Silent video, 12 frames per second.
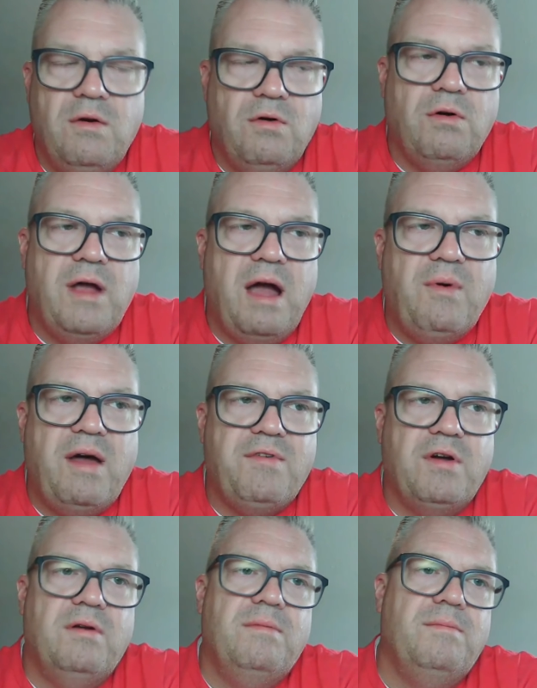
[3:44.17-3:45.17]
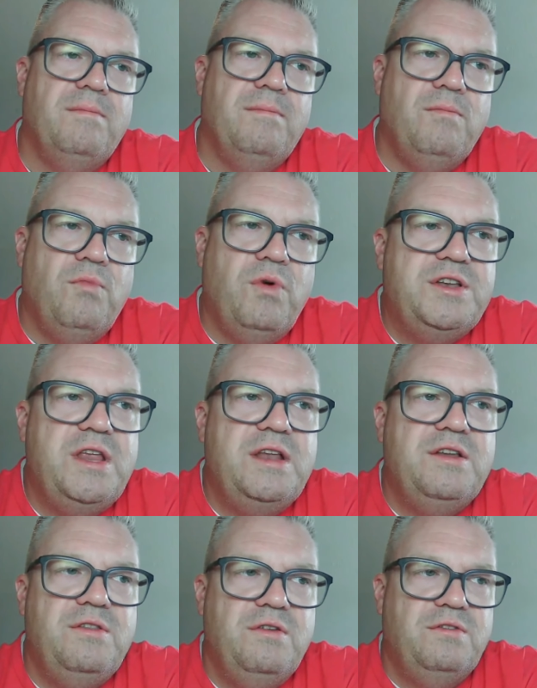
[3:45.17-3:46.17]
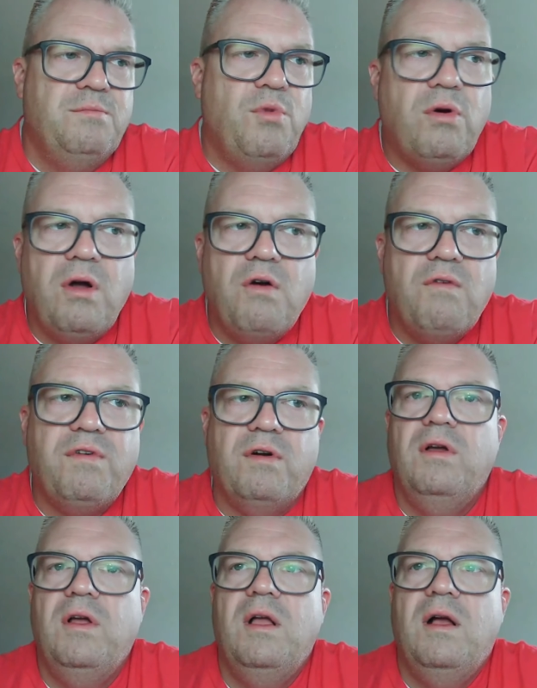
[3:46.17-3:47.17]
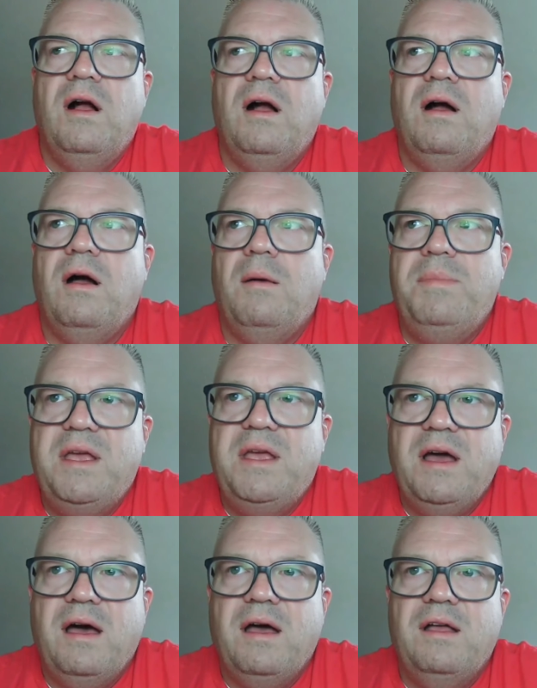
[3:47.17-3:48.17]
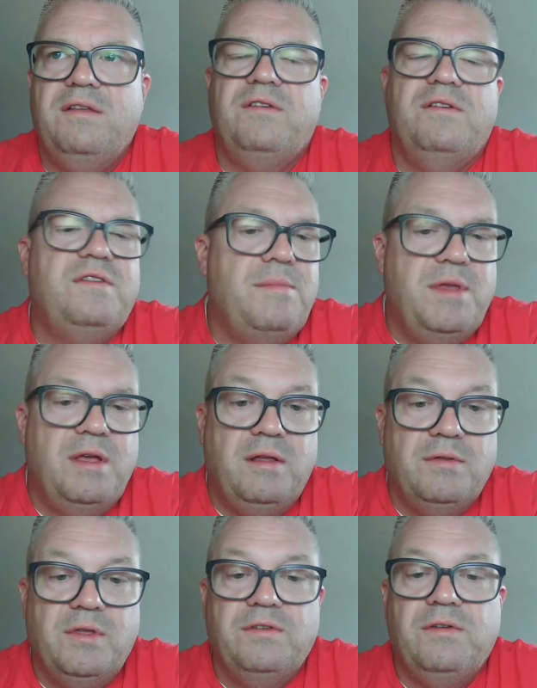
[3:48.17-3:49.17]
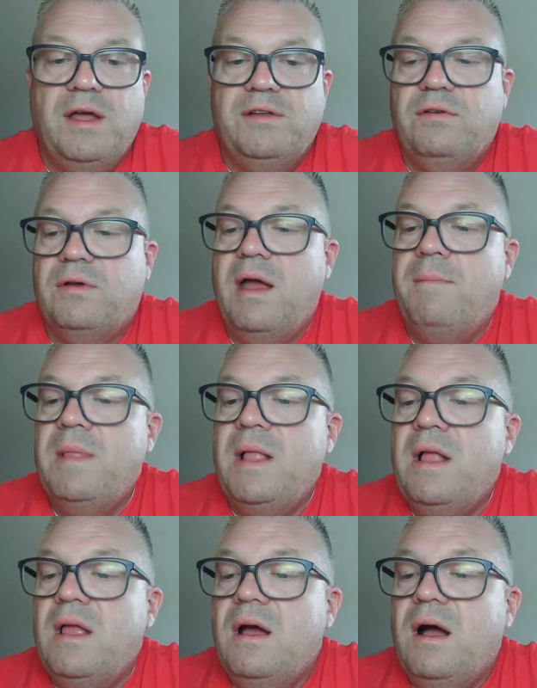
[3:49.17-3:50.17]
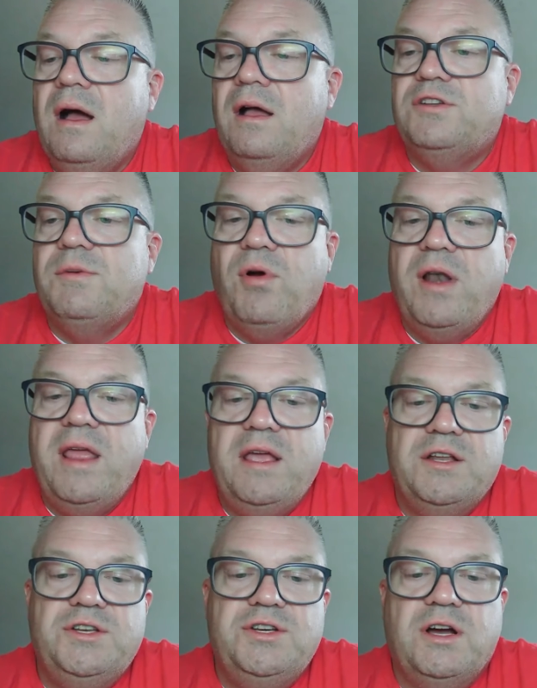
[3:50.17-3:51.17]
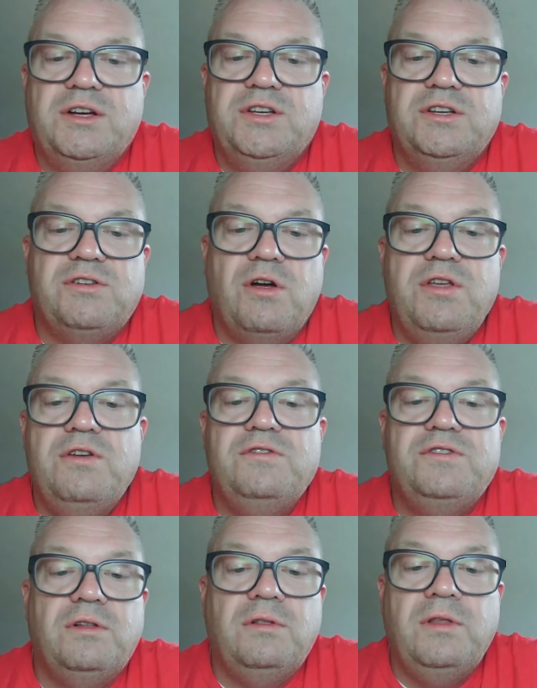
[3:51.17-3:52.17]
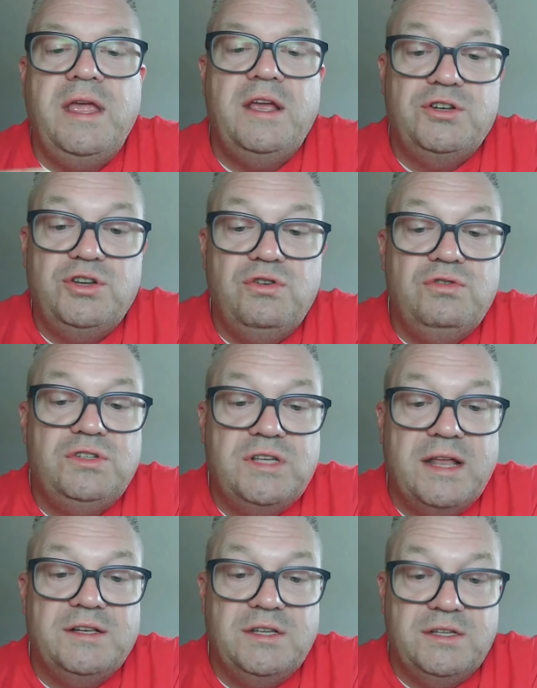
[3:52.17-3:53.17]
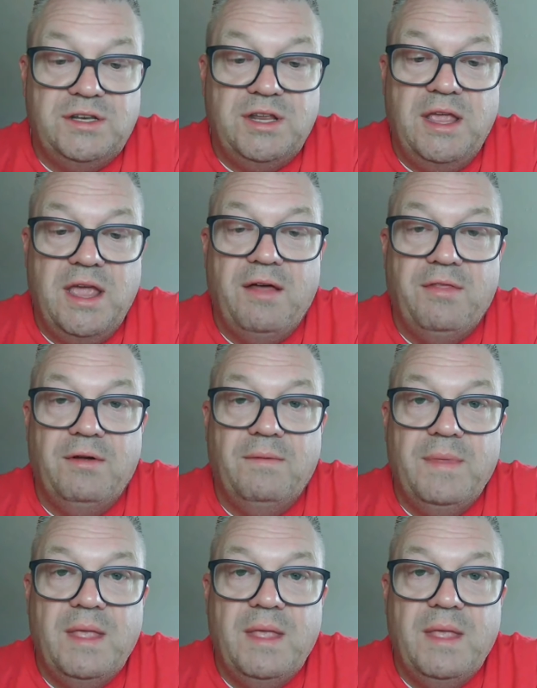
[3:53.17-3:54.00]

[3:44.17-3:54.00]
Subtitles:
Or, however, we need to do this. Moreover, because something along those lines, okay? Subordinating conjunctions are used to link two sentences together.